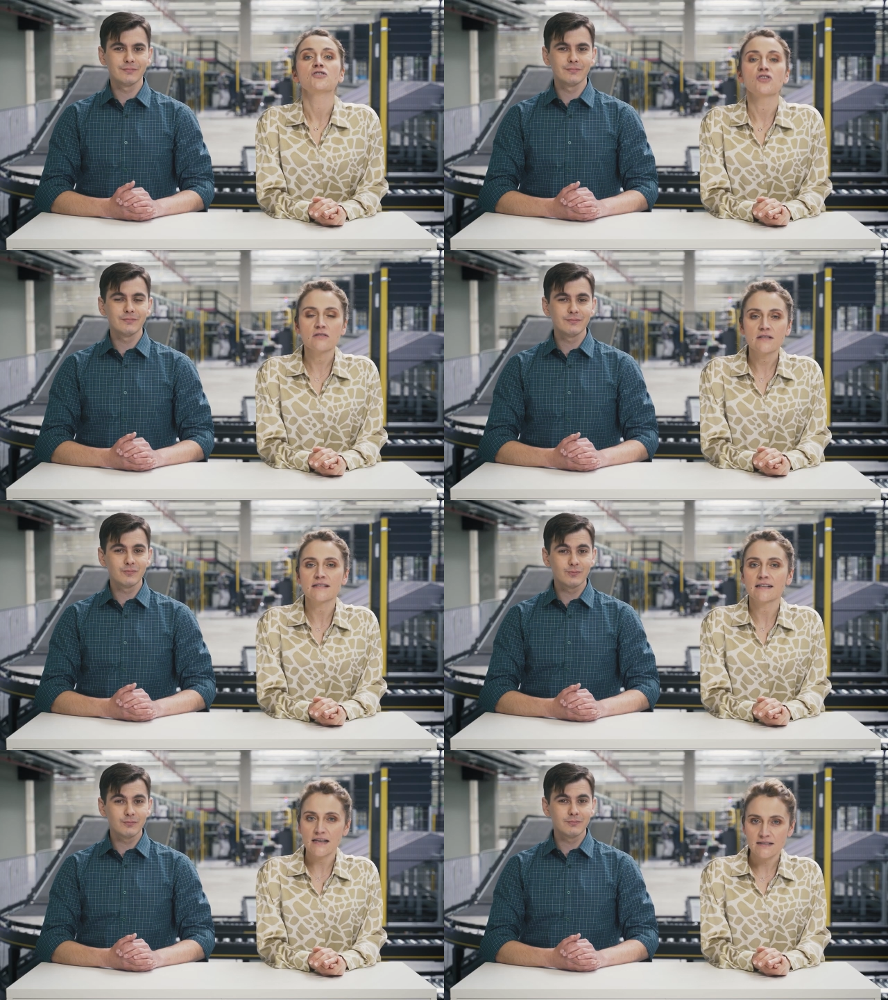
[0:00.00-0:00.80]
Speaker 1: Just
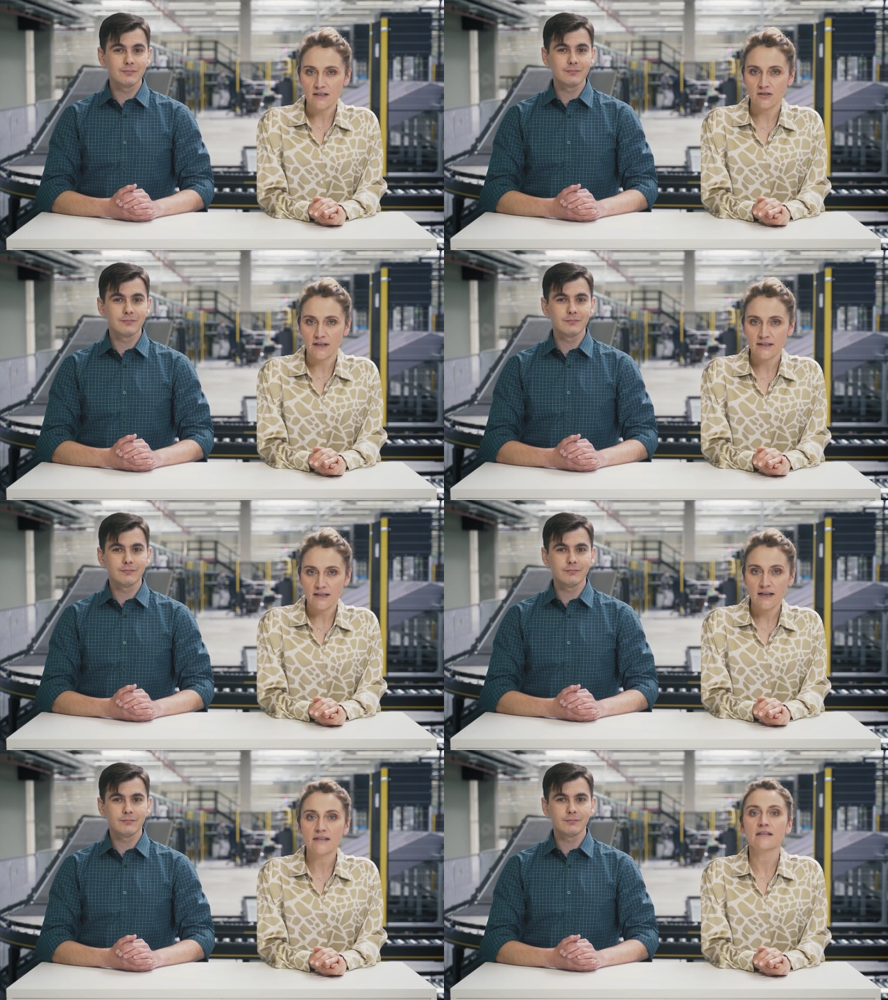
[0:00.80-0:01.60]
as the classic
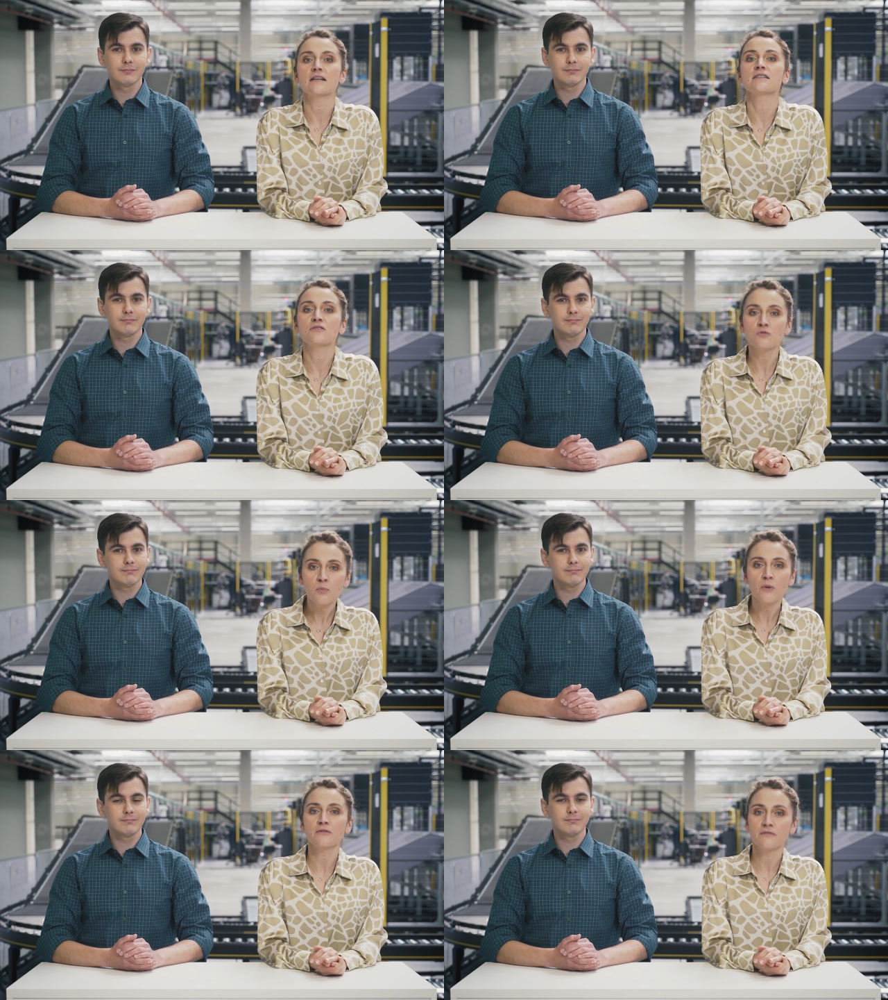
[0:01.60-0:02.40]
connector, it has a
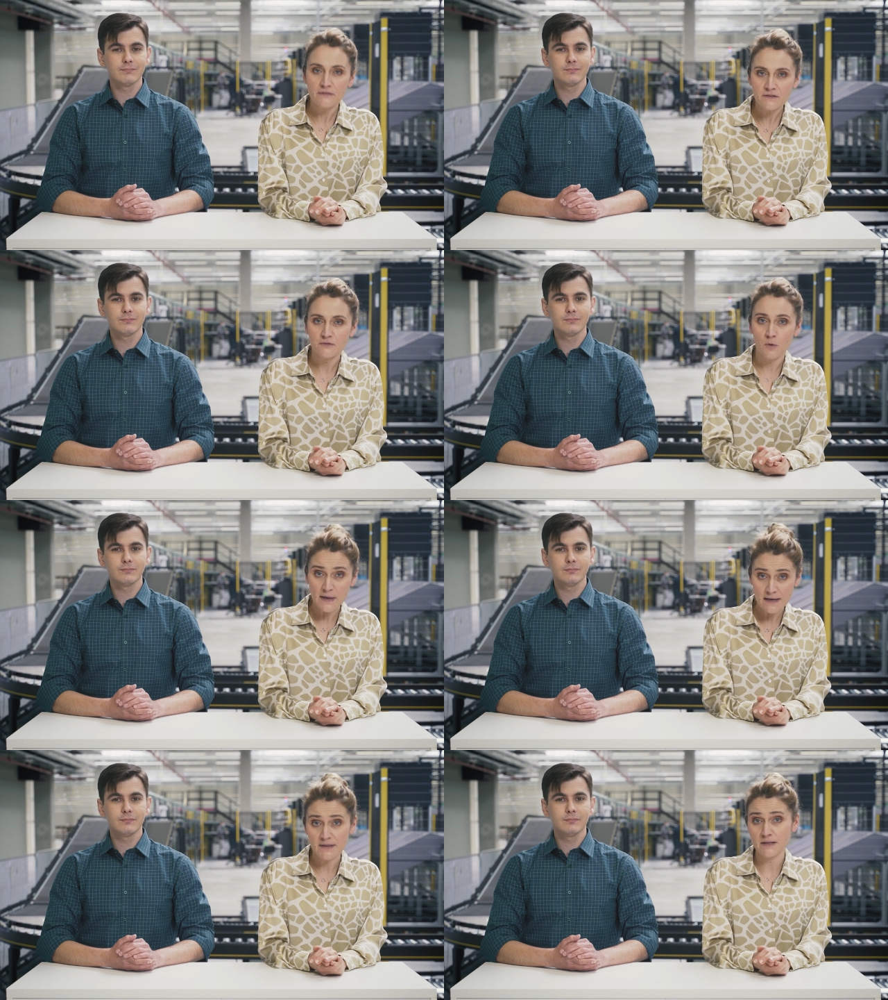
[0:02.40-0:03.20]

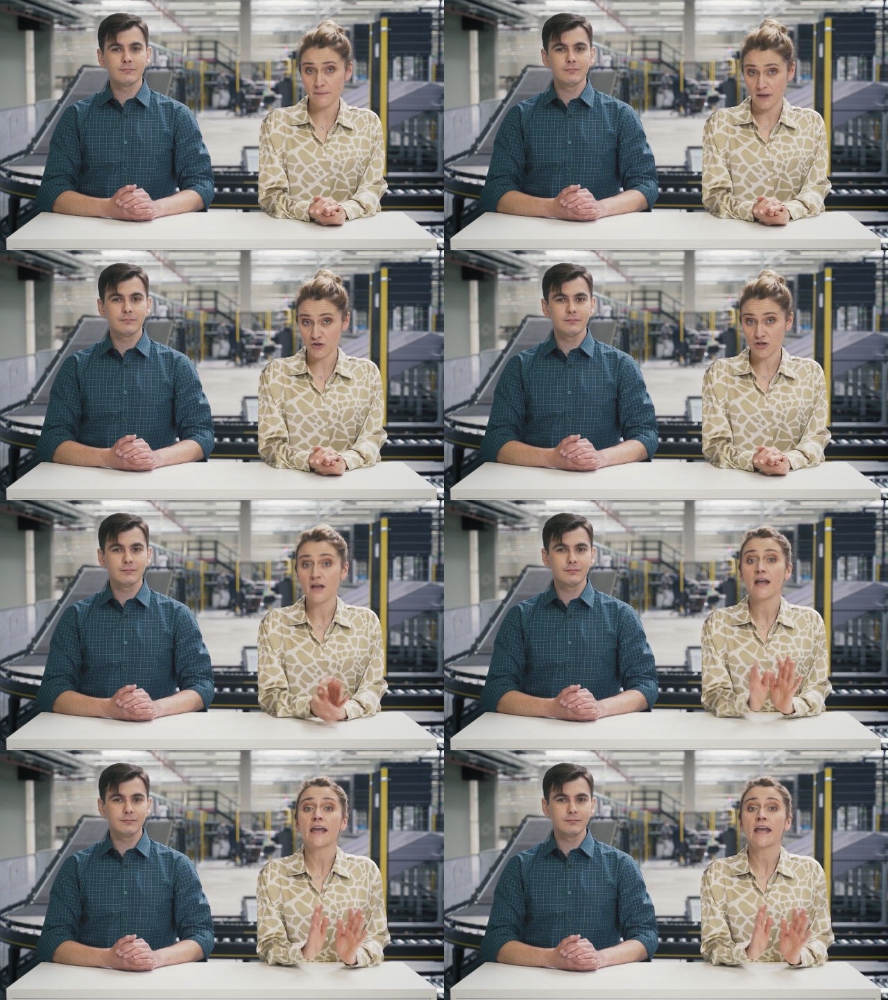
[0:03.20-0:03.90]
2.54mm pitch.